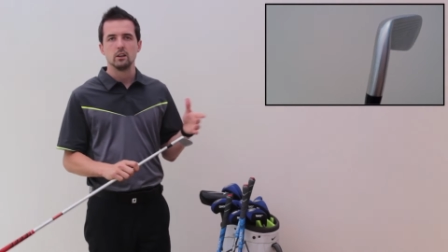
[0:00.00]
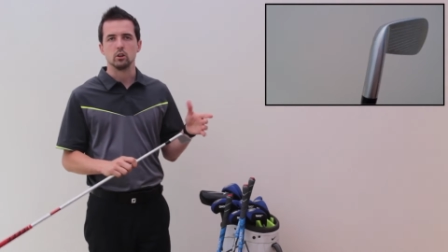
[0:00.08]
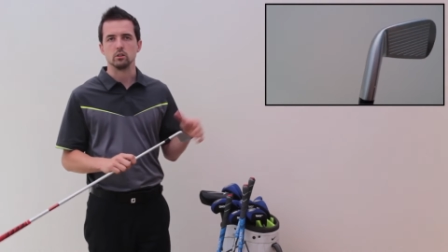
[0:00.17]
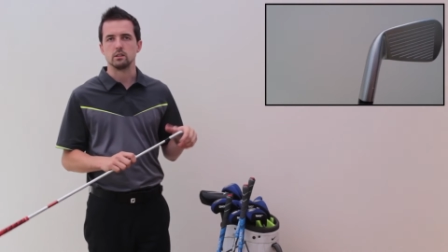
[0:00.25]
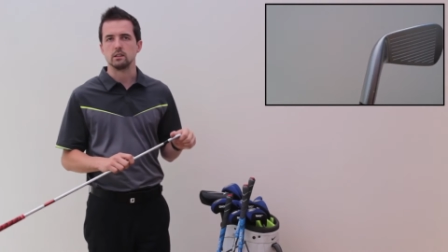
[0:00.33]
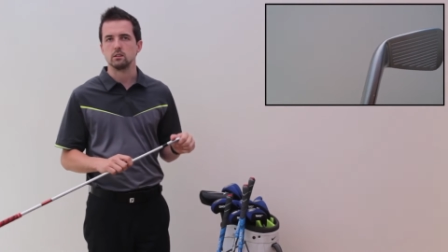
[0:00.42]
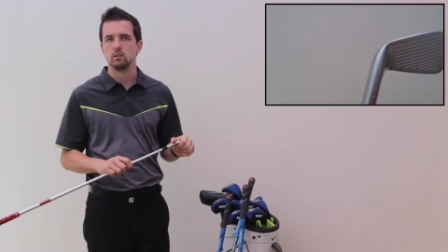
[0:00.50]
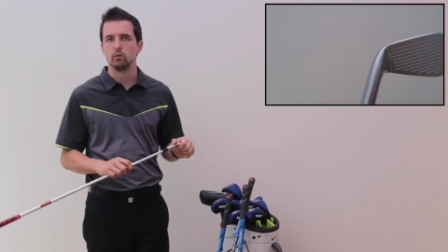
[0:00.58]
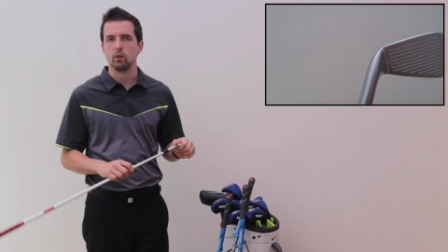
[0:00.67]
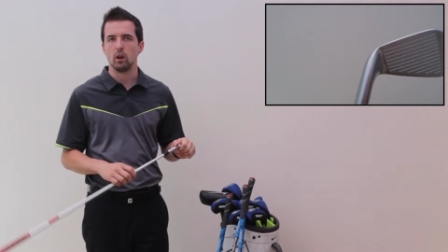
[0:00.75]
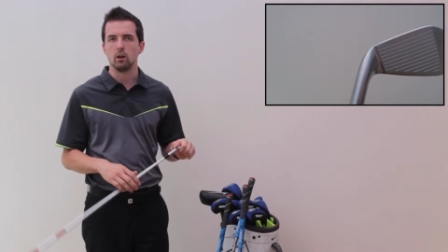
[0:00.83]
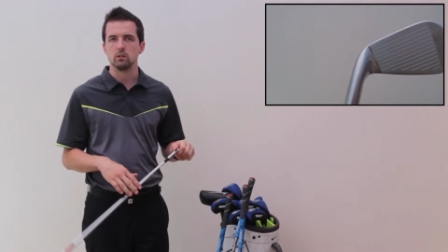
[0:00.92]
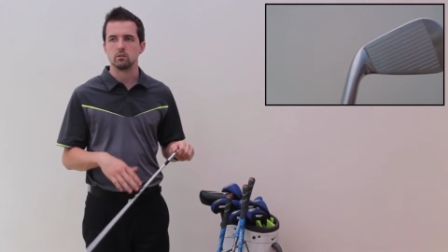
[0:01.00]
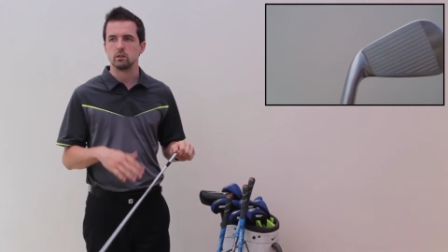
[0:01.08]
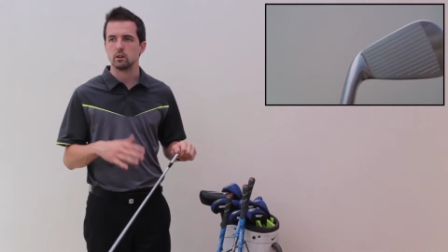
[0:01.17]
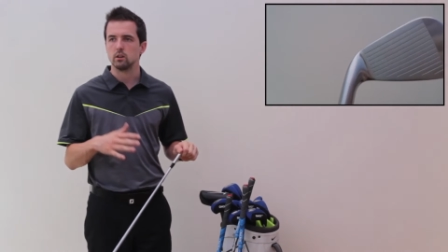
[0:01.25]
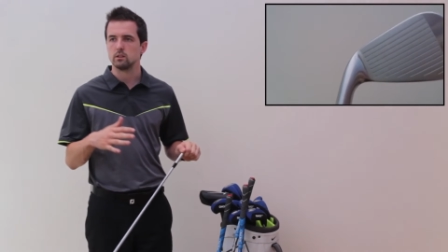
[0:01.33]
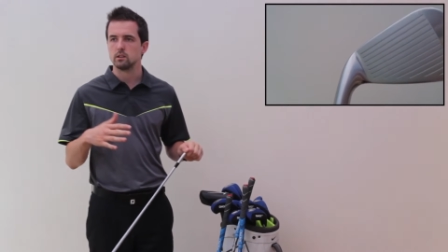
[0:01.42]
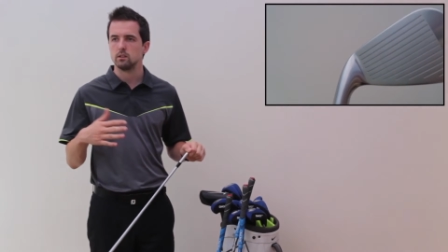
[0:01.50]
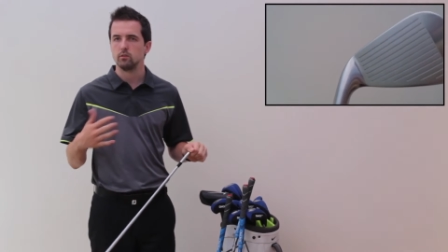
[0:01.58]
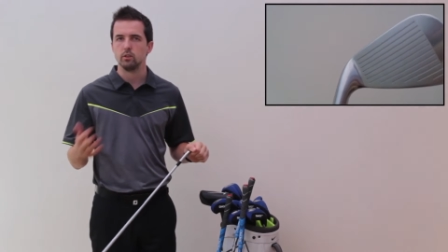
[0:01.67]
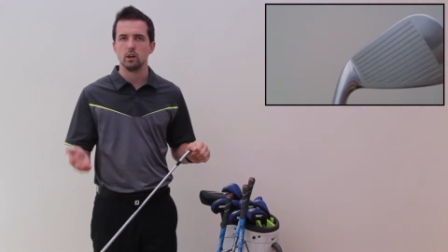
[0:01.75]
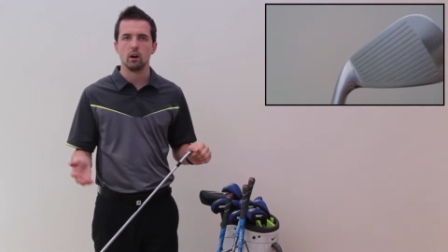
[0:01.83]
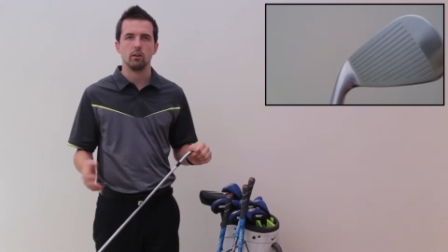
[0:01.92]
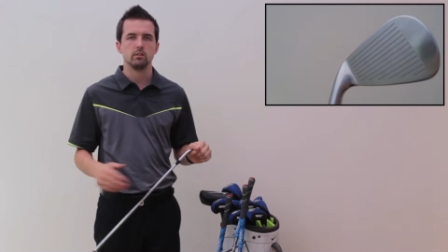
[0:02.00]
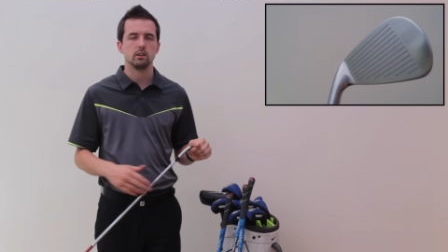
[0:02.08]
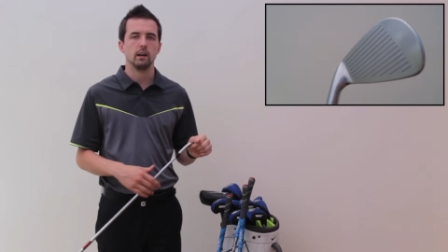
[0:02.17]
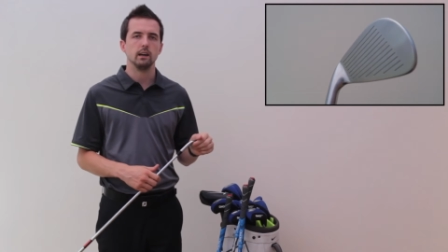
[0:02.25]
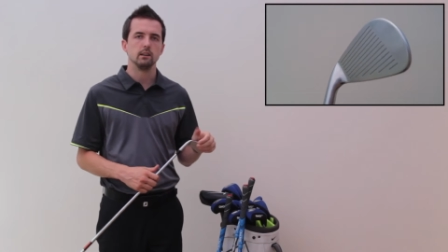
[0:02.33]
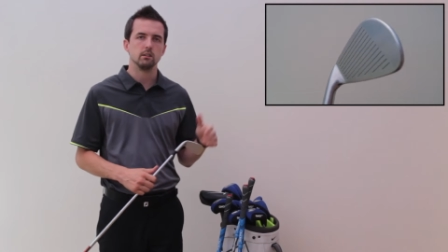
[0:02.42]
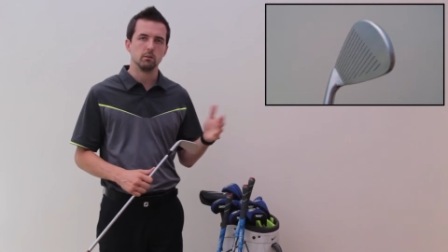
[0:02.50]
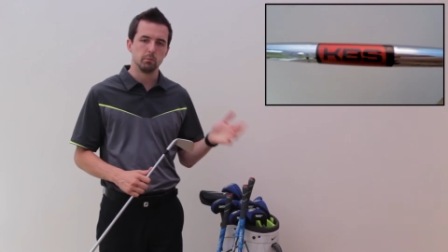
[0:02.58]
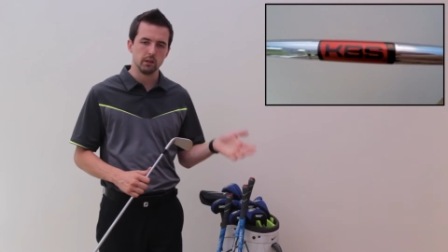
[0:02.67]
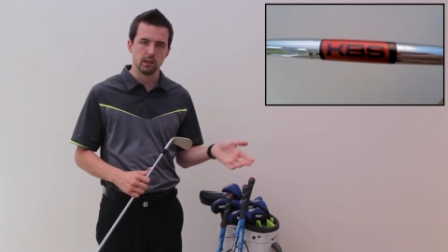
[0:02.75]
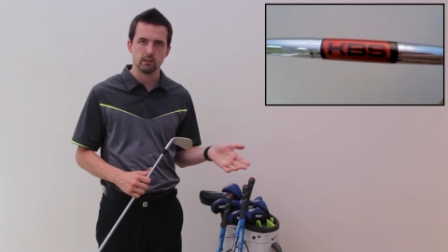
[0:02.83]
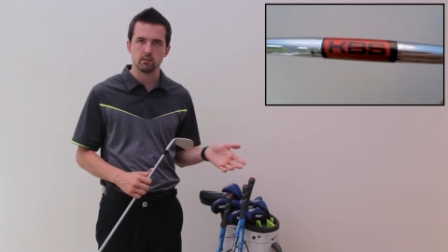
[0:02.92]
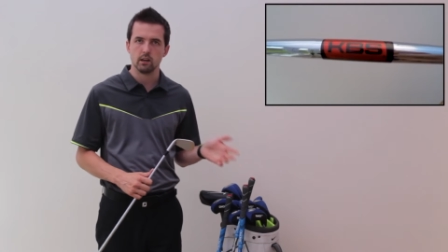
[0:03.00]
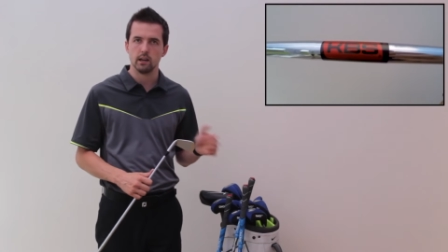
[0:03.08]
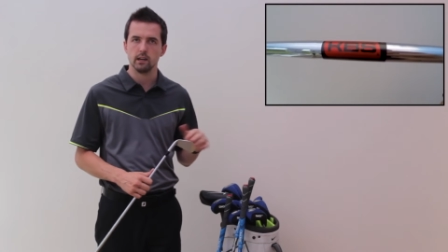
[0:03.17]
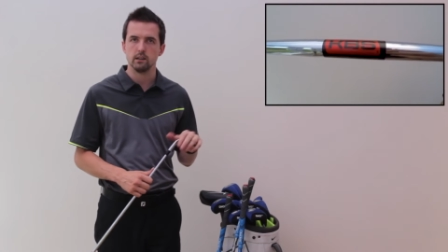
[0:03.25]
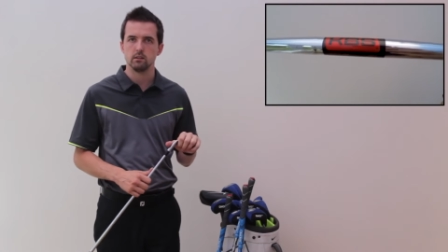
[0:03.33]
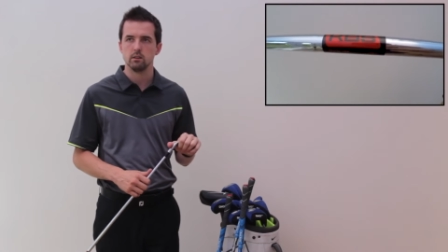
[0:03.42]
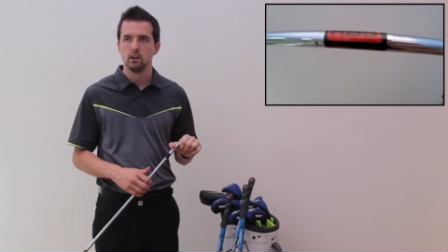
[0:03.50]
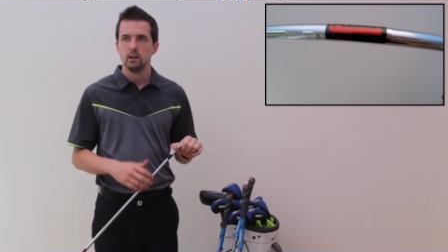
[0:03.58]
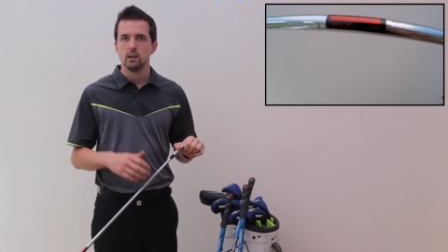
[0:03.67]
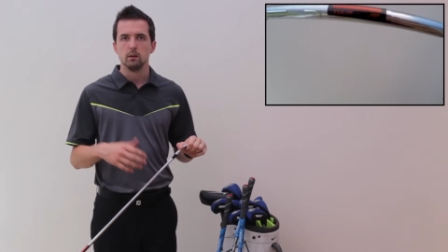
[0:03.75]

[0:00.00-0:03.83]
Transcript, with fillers: Got tested for lots, so got tested for the R S Is, the P S Is,